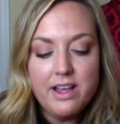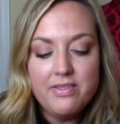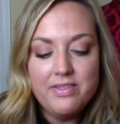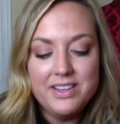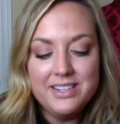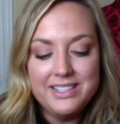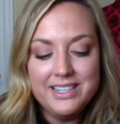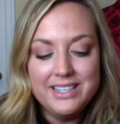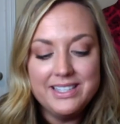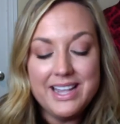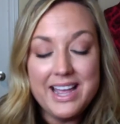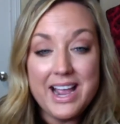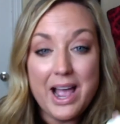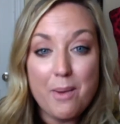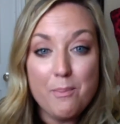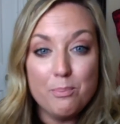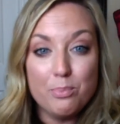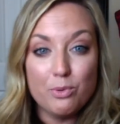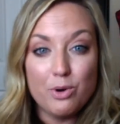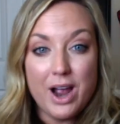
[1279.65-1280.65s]
This is like
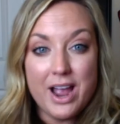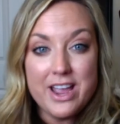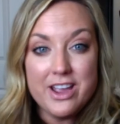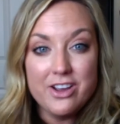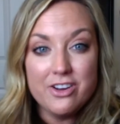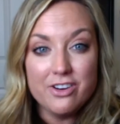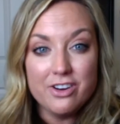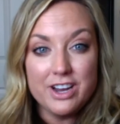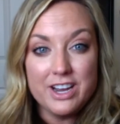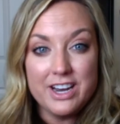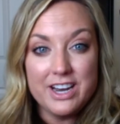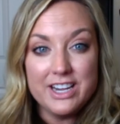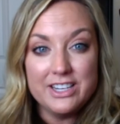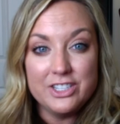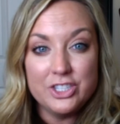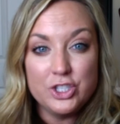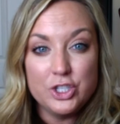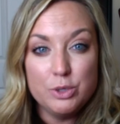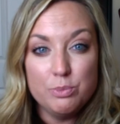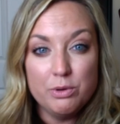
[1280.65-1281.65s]
bright green.
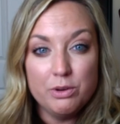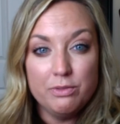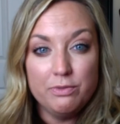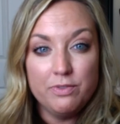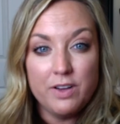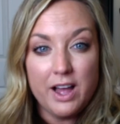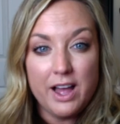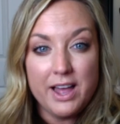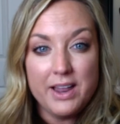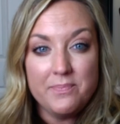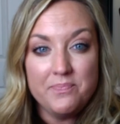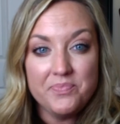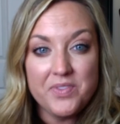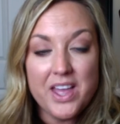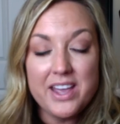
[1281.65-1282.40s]
It's super fun.